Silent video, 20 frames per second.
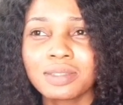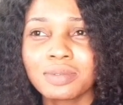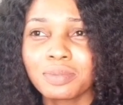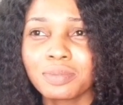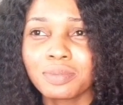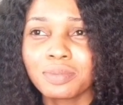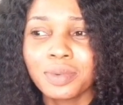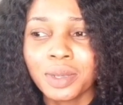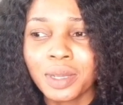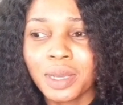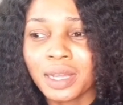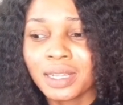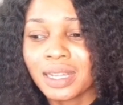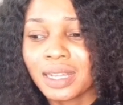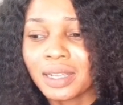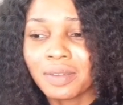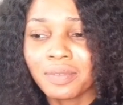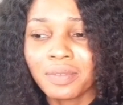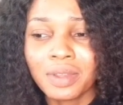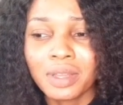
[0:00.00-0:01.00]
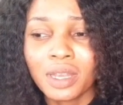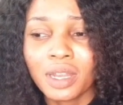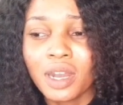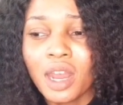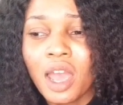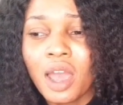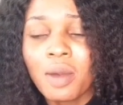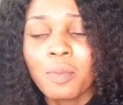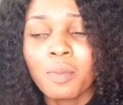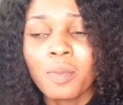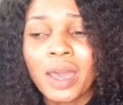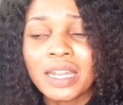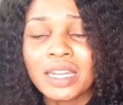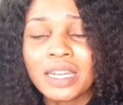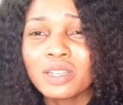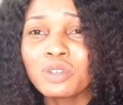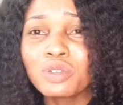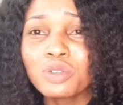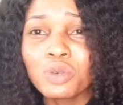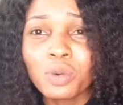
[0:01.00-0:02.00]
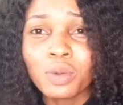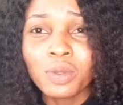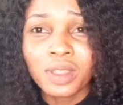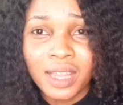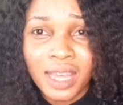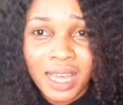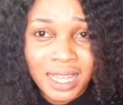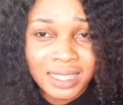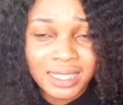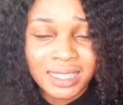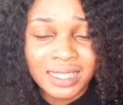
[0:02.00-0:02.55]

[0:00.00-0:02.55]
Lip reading: breakout and everything, but I didn't know that